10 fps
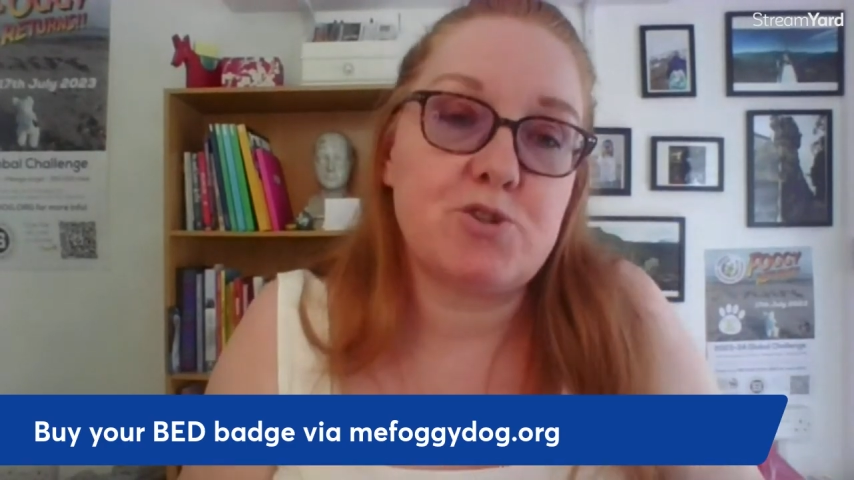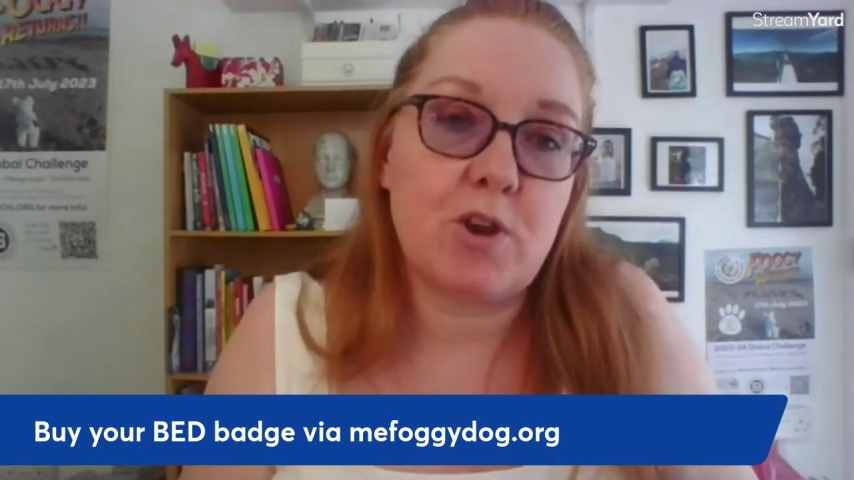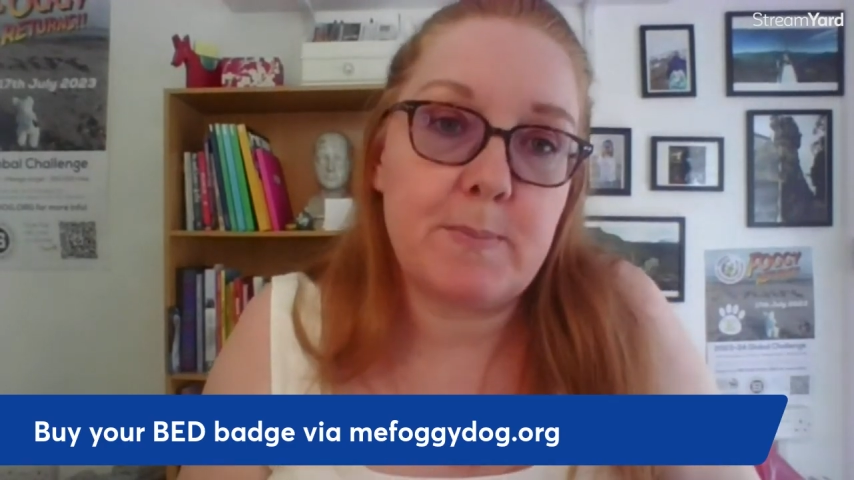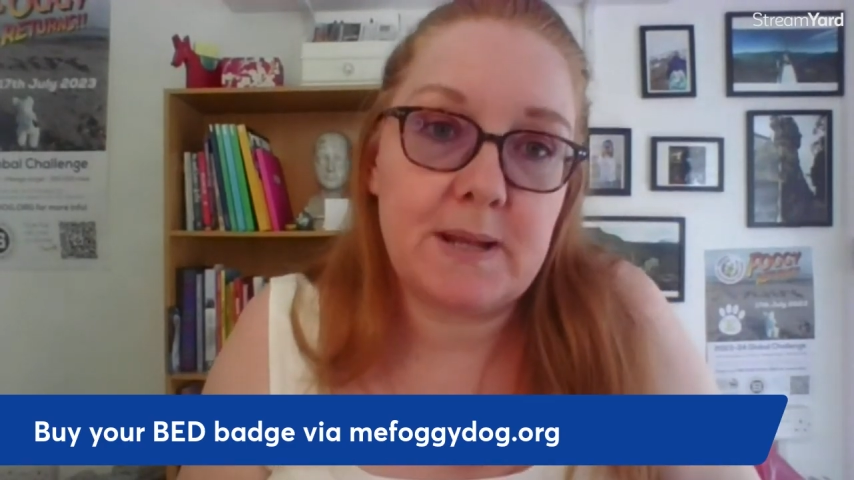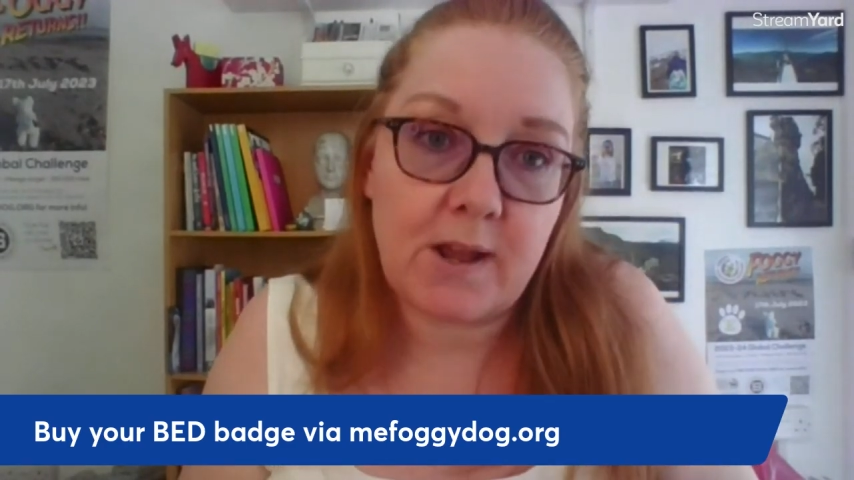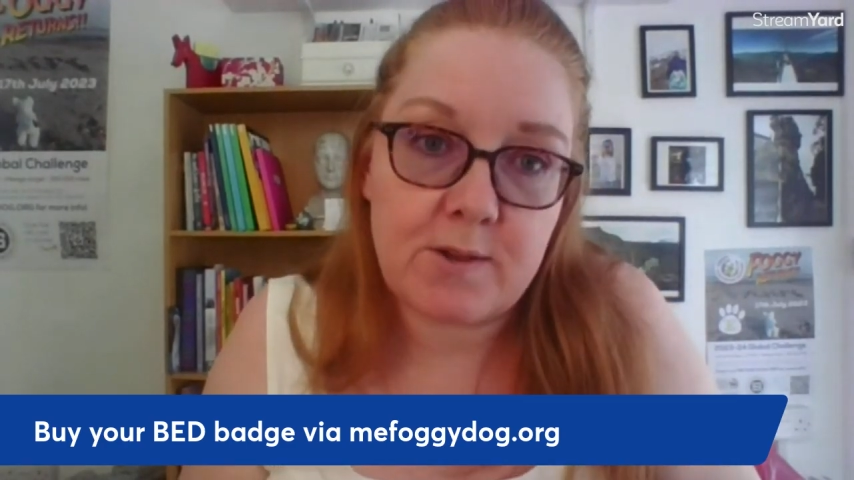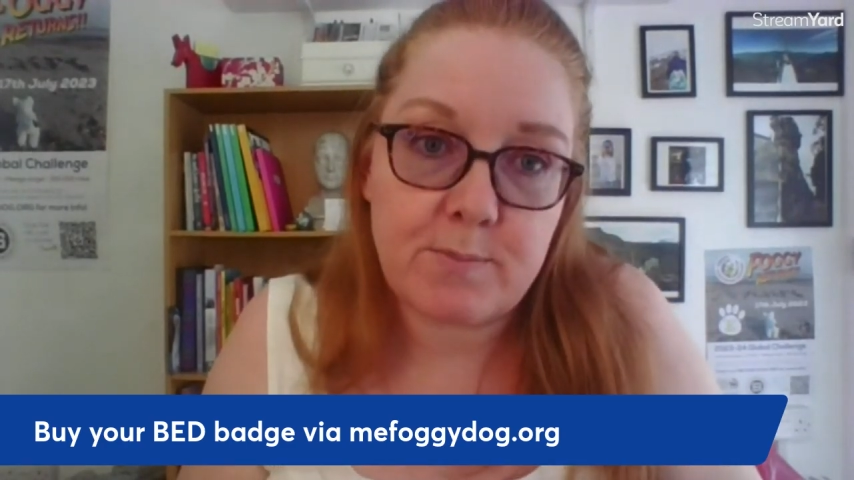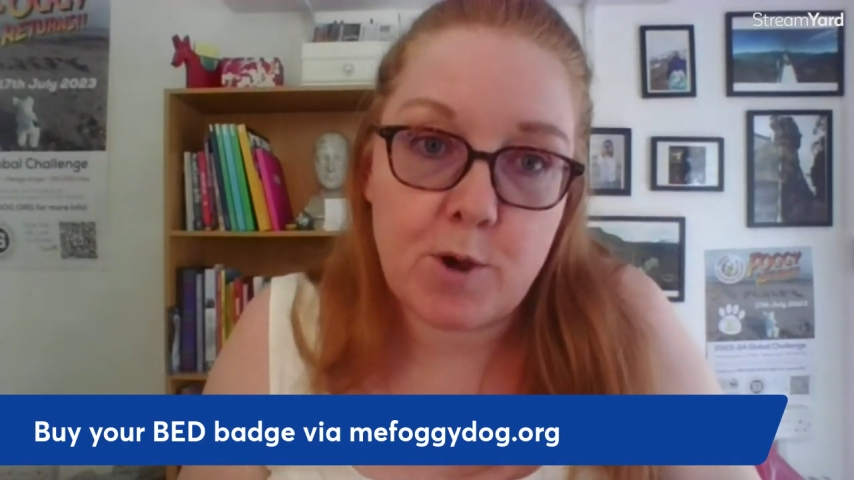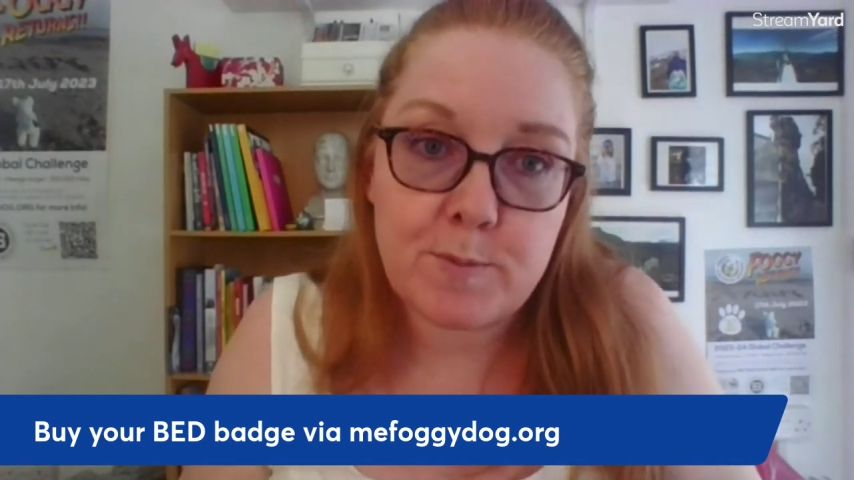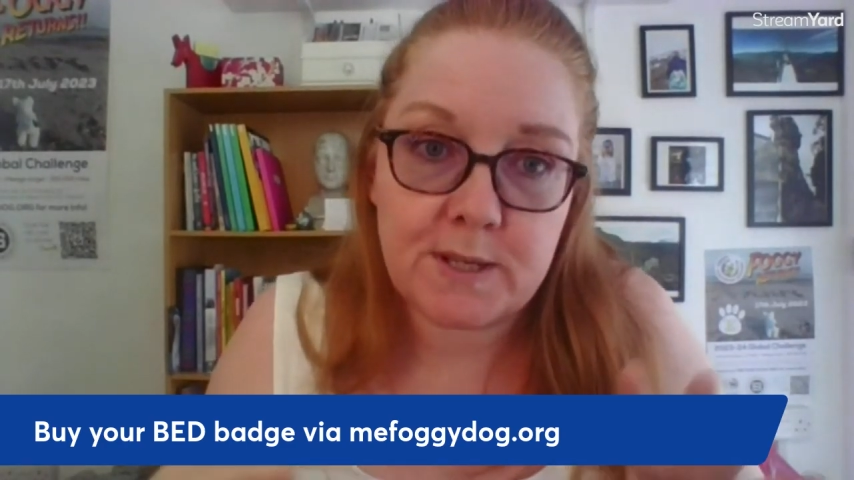Stripey
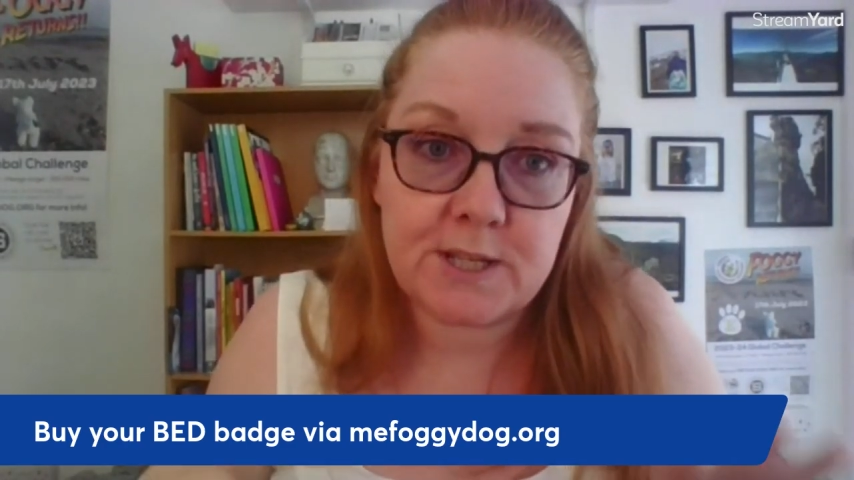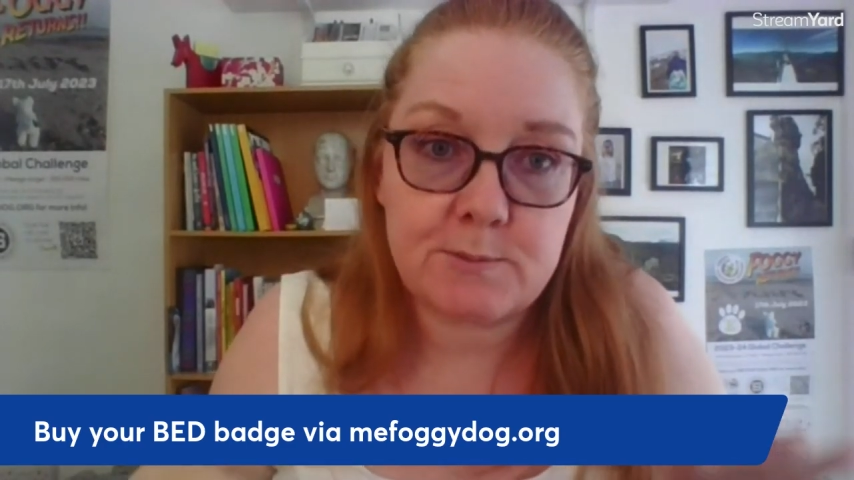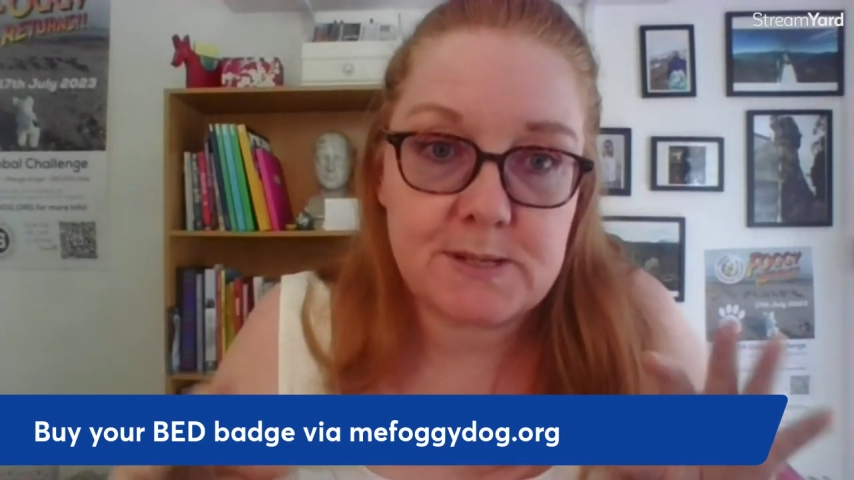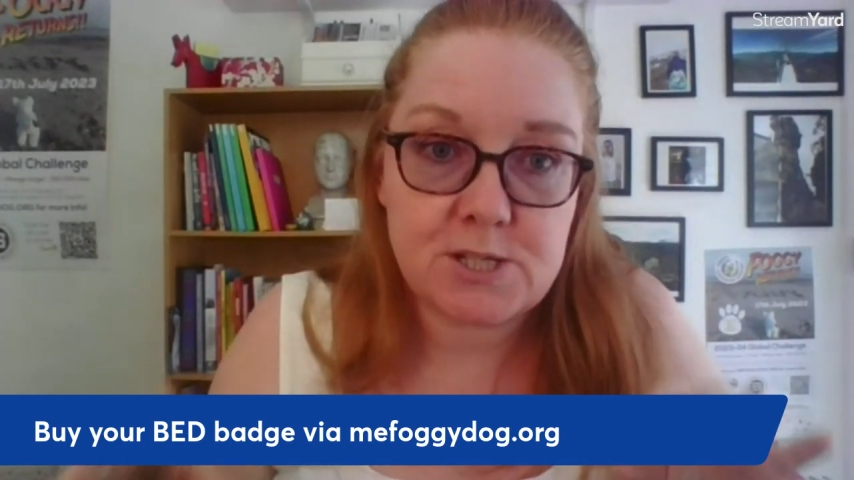Lightbulb are going to be